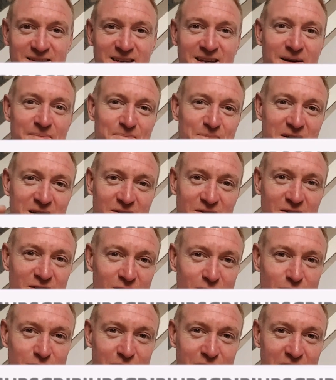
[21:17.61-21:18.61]
Yep, hit the
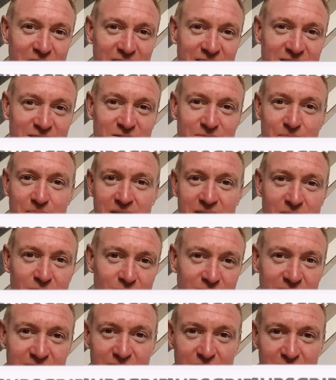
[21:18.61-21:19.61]
notification bell,
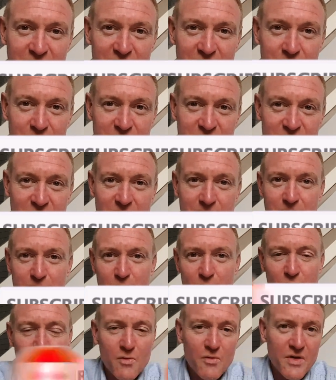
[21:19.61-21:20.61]
leave a thumbs up,
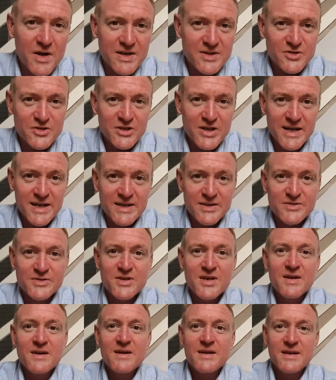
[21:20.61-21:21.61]
all that jazz.